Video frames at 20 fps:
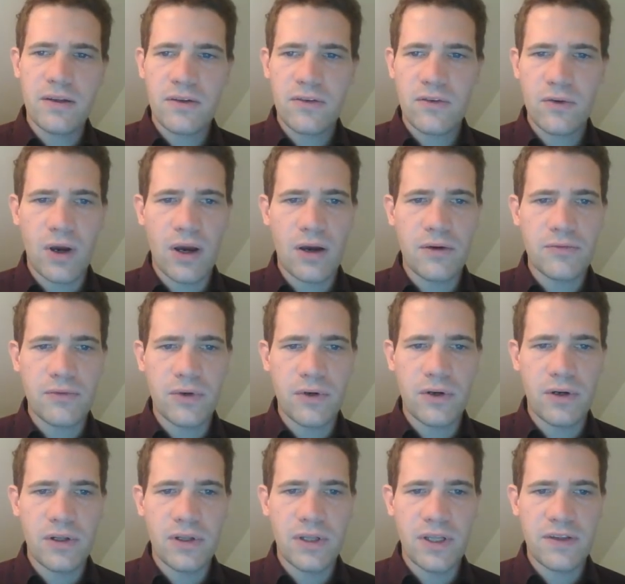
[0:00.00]
So
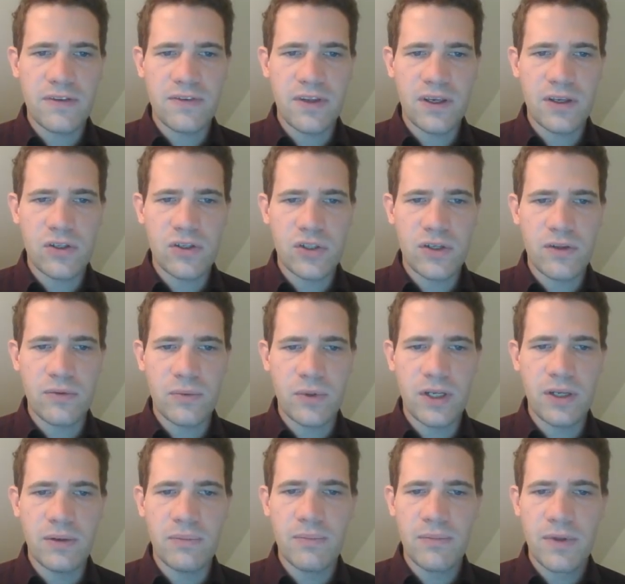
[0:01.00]
after, let's say,
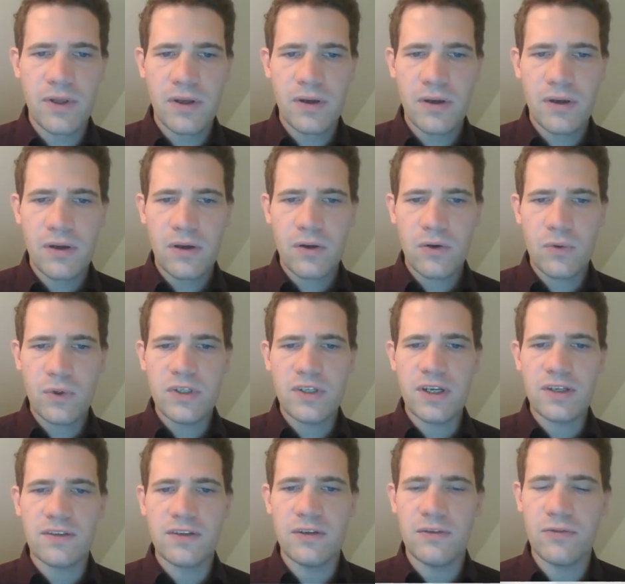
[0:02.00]
g3, queen
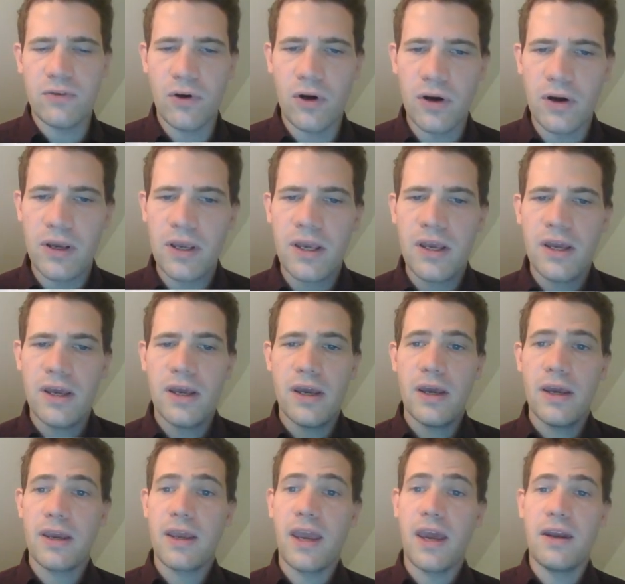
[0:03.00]
takes e4,
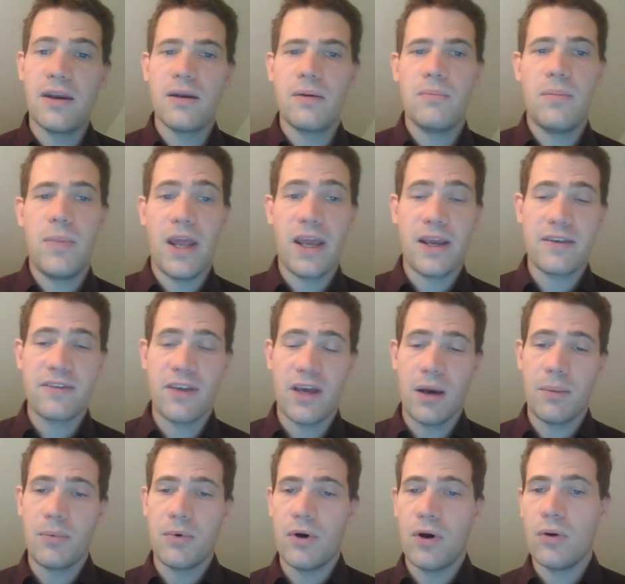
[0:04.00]
again, black is
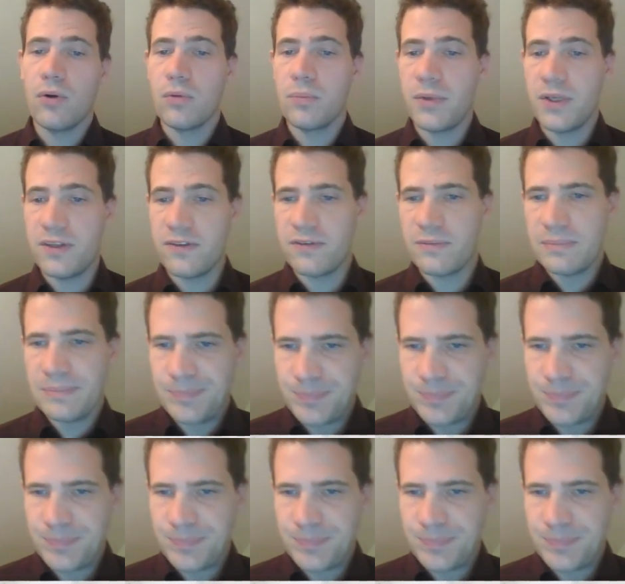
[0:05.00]
up a whole piece.